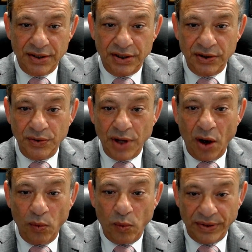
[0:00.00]
Do you know
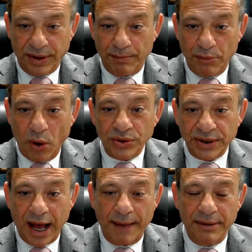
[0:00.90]
what the most
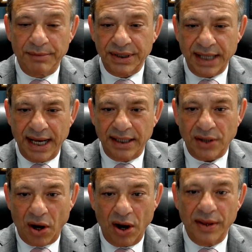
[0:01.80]
common mistakes
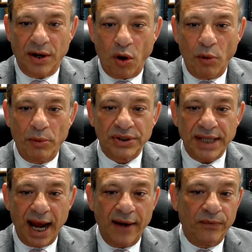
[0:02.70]
are that almost
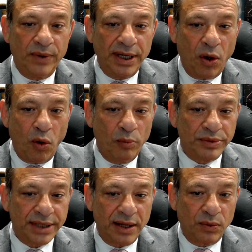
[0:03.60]
every home
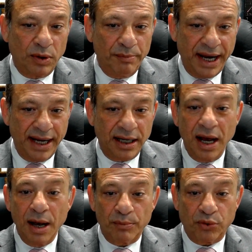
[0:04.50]
seller will make
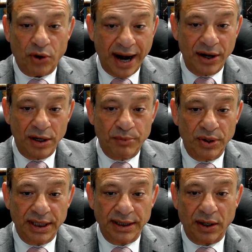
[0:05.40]
prior to
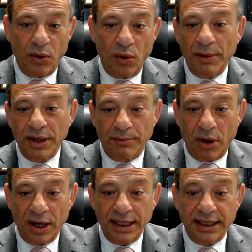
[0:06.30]
putting their home on the
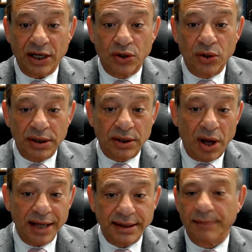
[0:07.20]
market that could
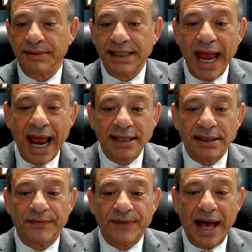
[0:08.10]
cost them tens
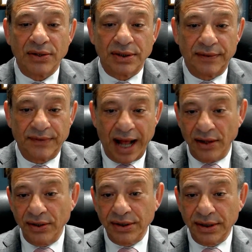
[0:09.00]
of thousands of
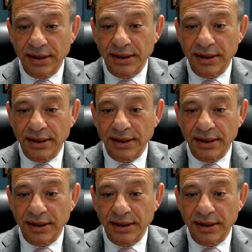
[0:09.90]
dollars?